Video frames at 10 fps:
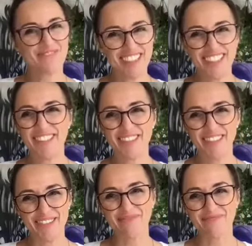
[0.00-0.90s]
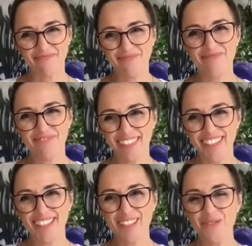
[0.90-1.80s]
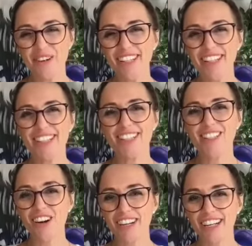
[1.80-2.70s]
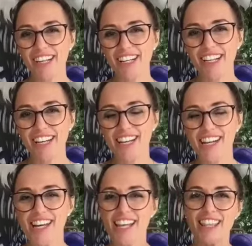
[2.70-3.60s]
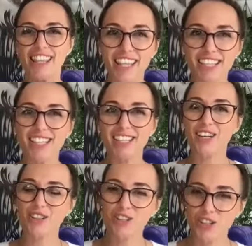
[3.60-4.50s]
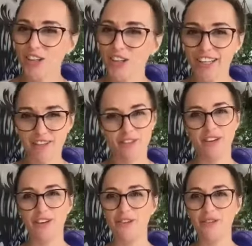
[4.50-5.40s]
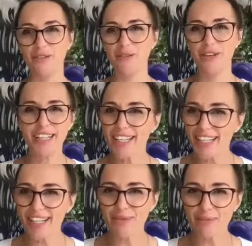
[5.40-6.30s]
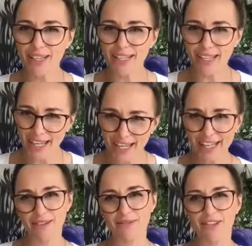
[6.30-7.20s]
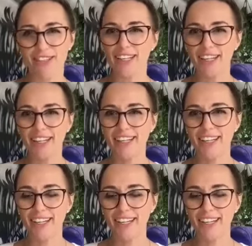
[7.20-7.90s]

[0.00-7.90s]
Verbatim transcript: Really cool. So, what started this journey for you? When did it begin, really?